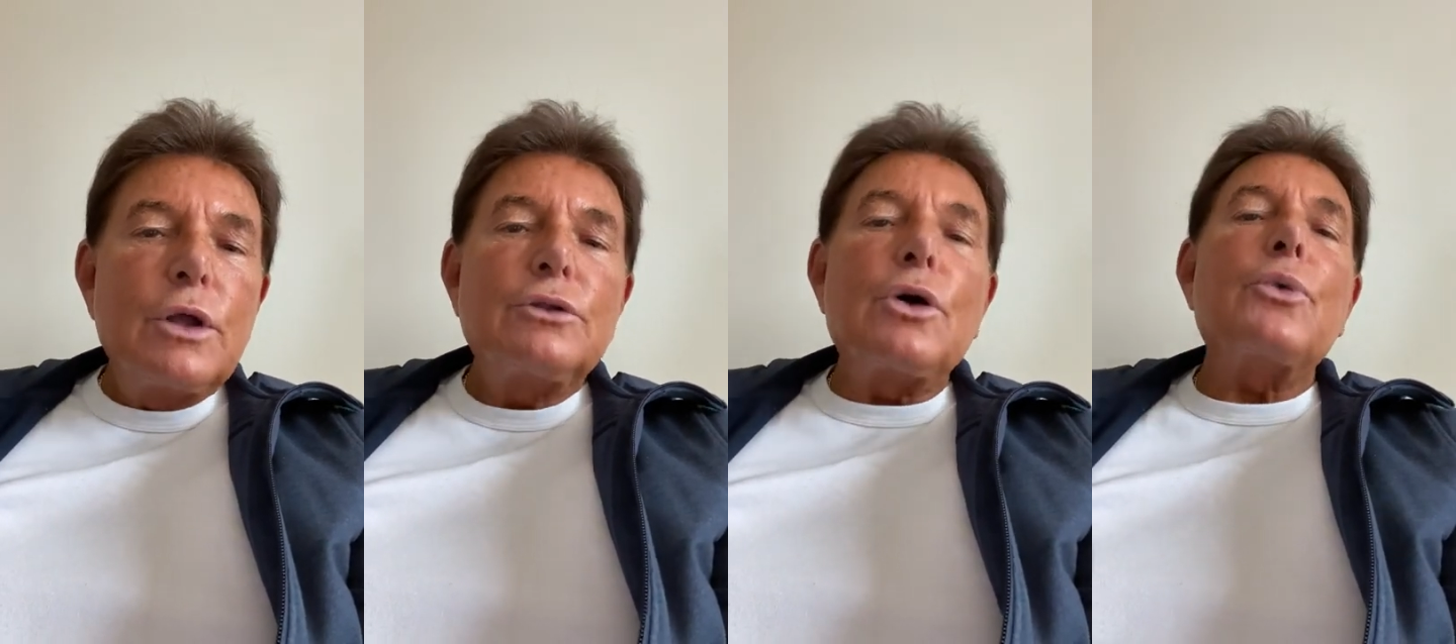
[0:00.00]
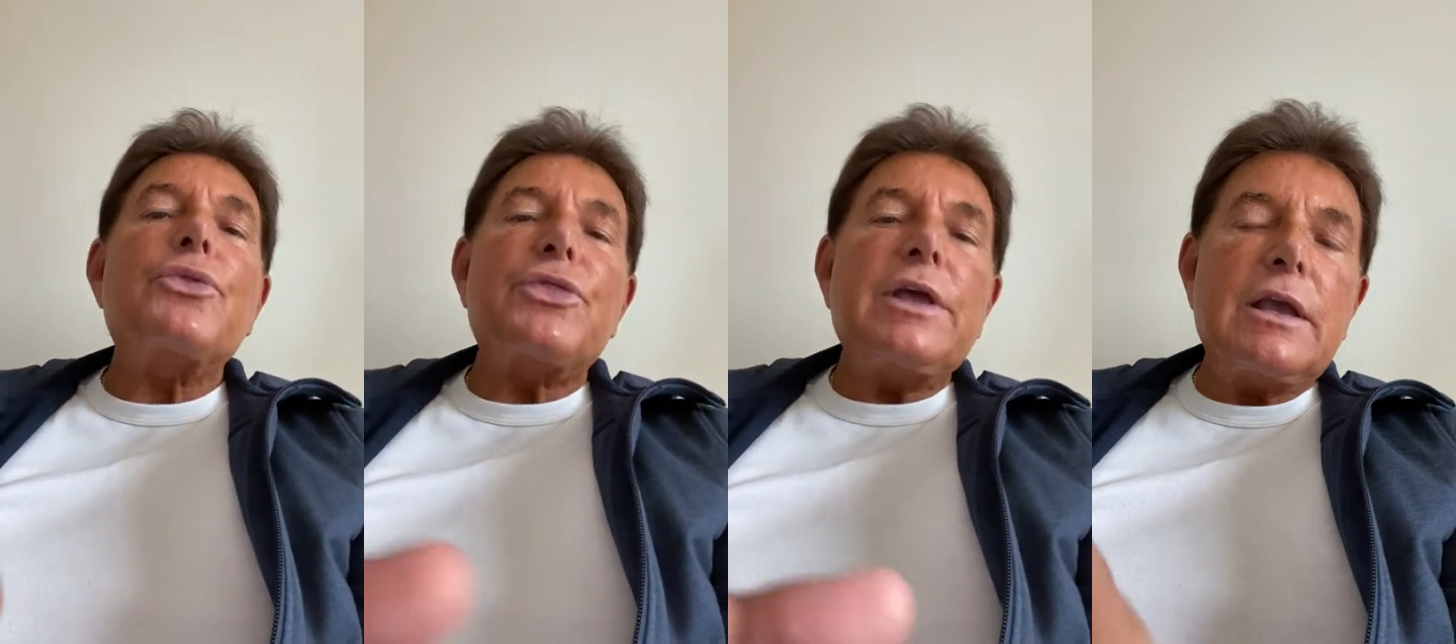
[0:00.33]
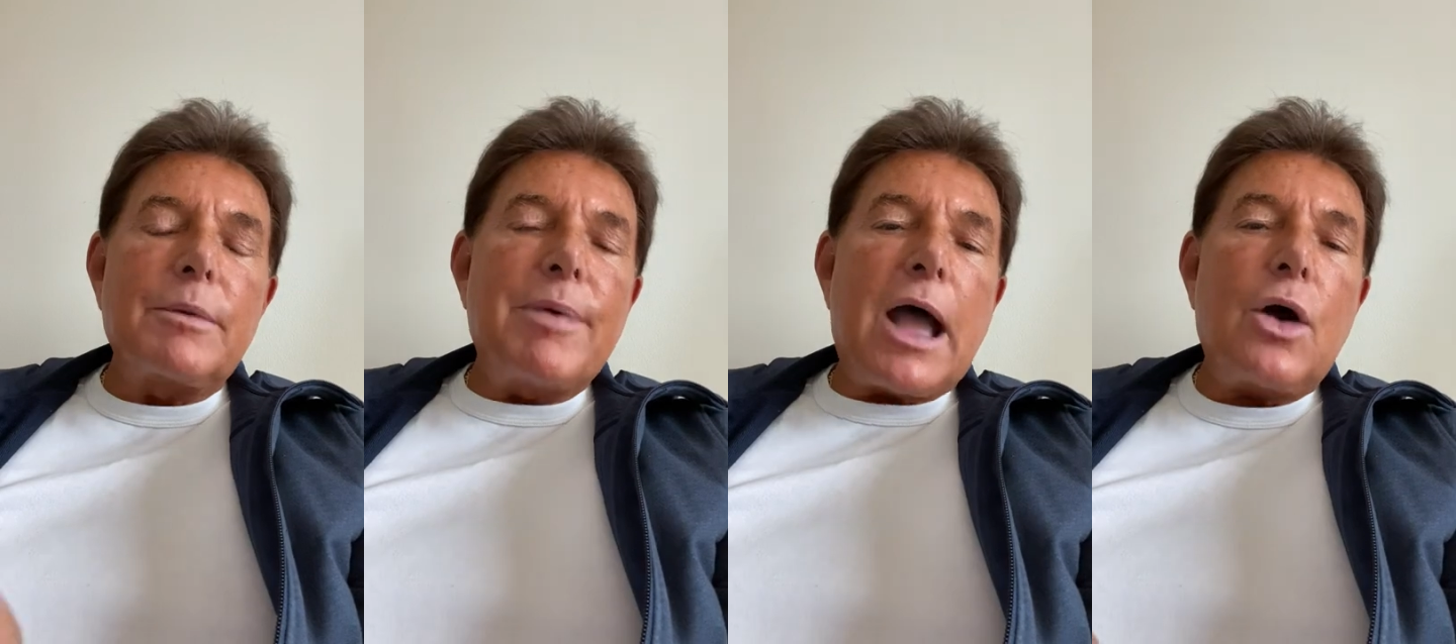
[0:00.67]
Don't think
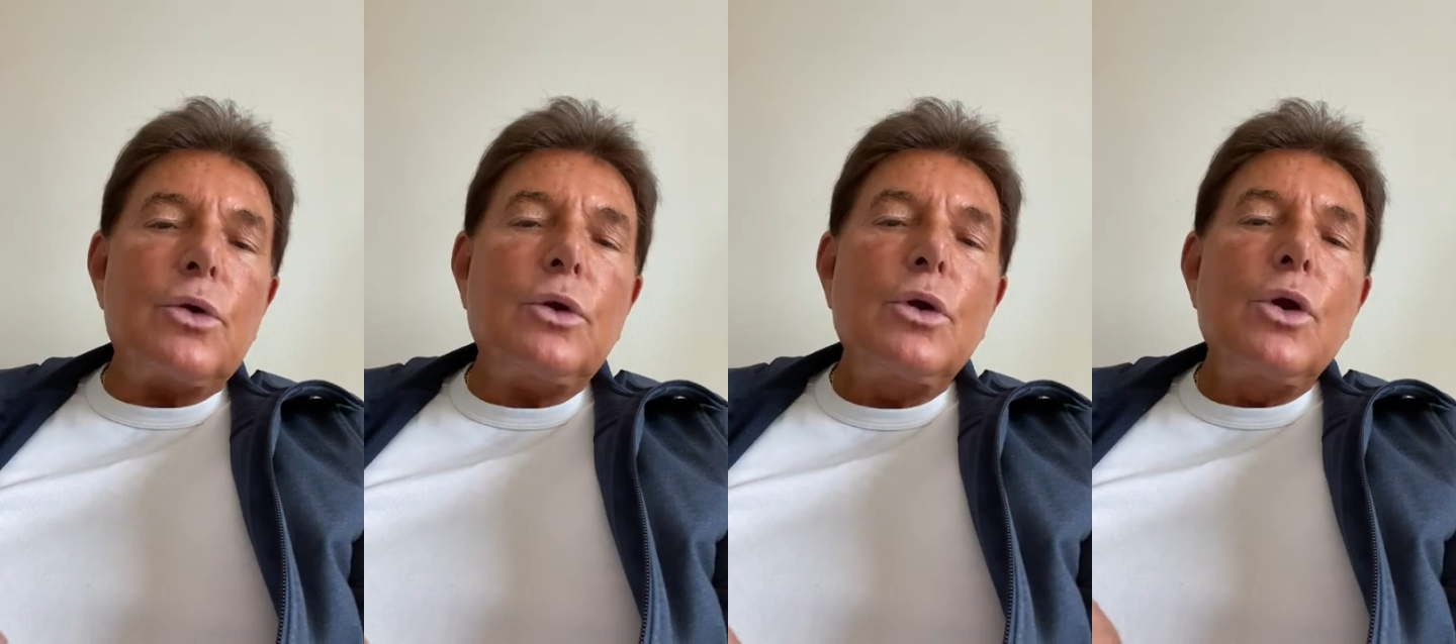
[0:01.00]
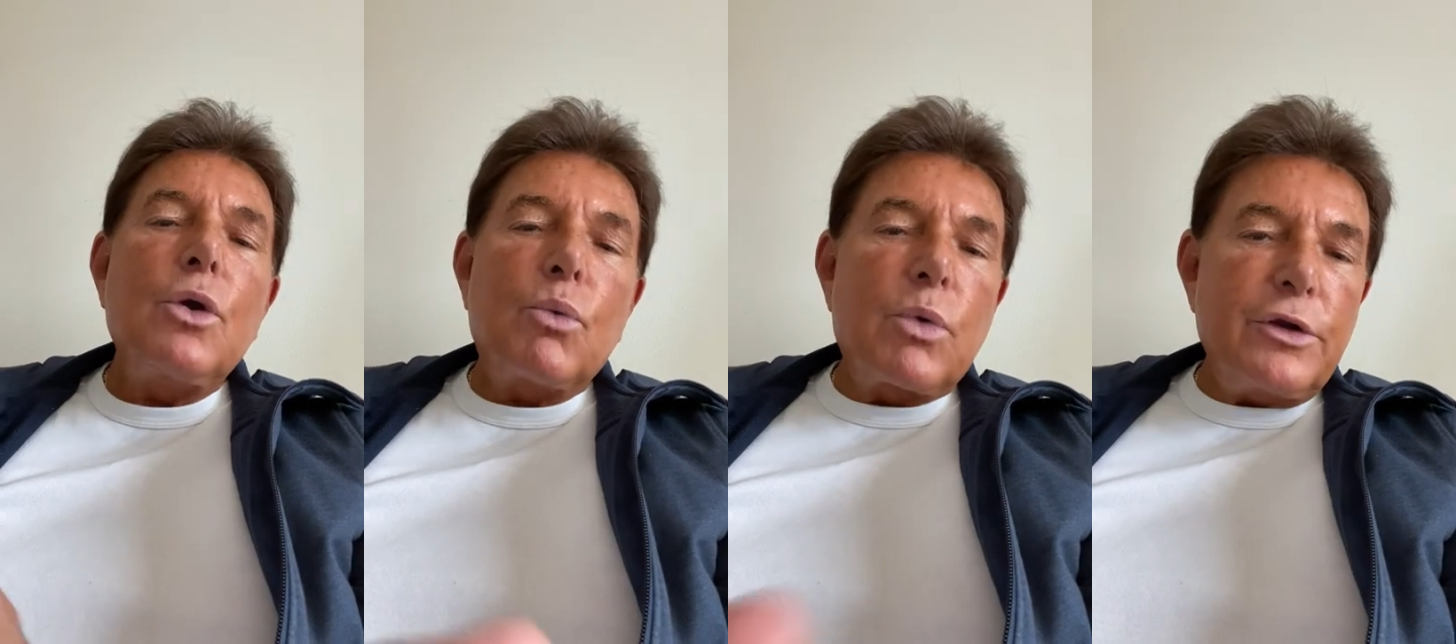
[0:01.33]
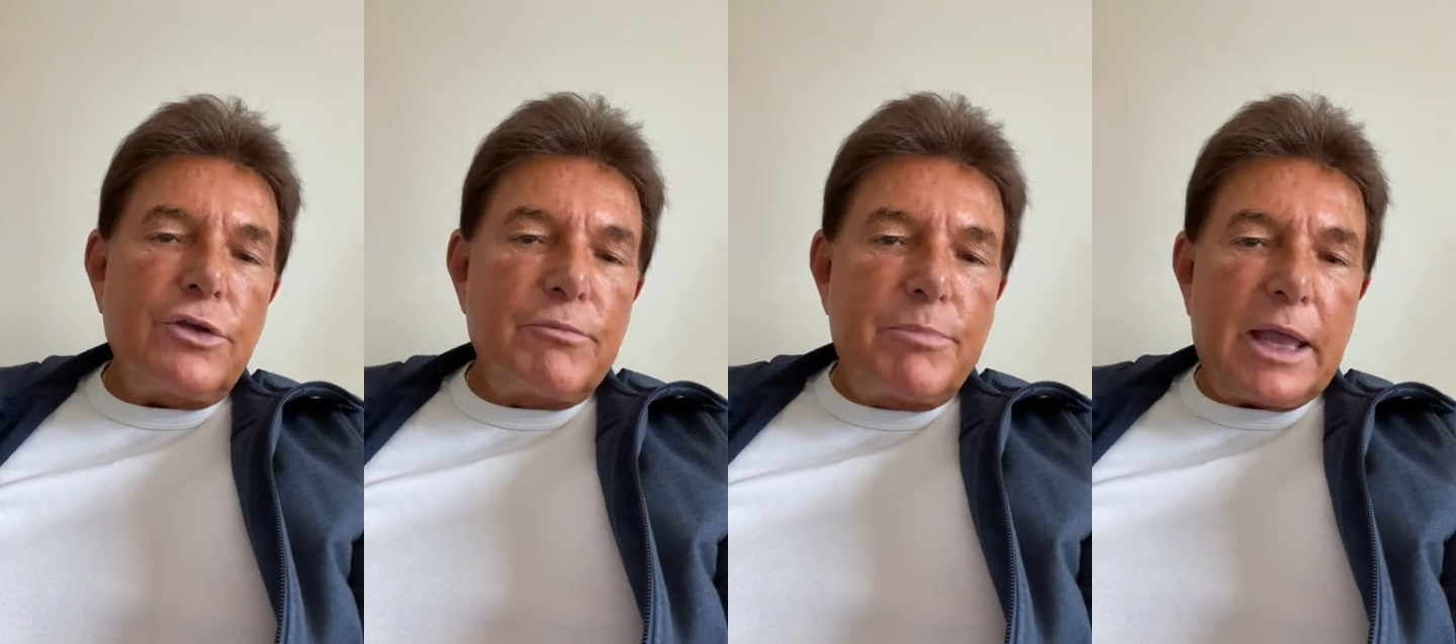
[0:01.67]
about where
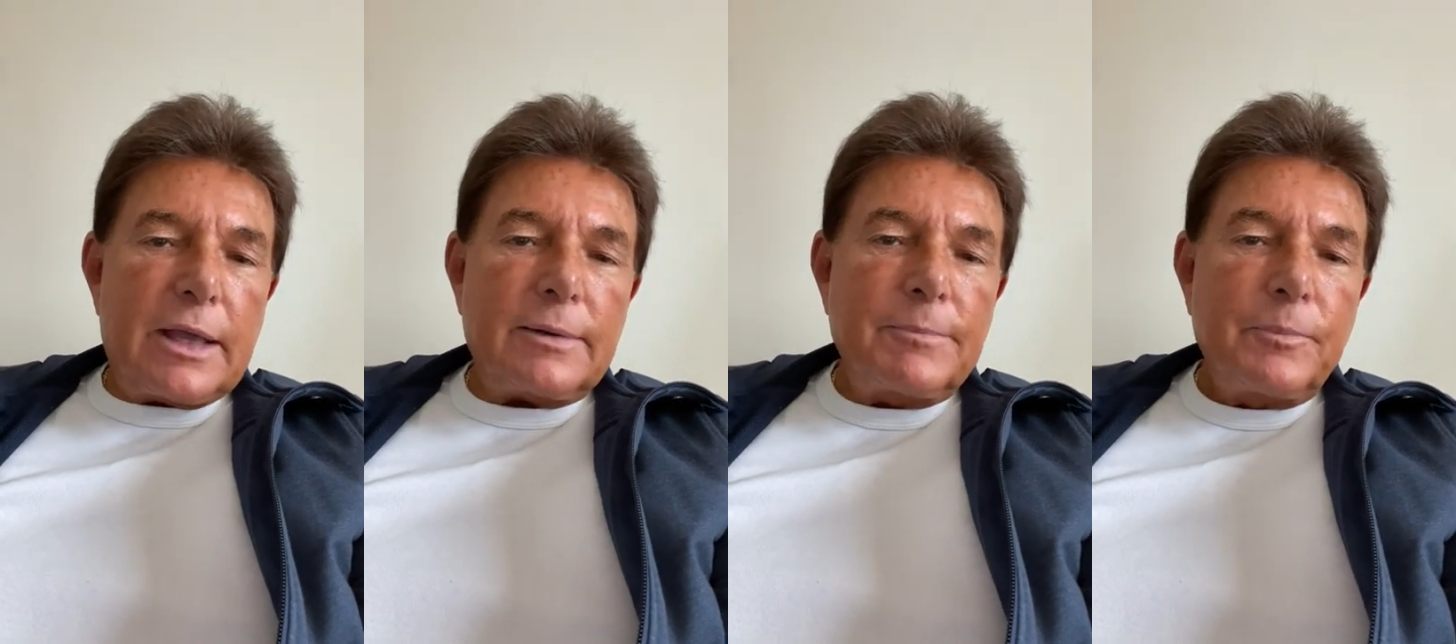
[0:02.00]
you've been.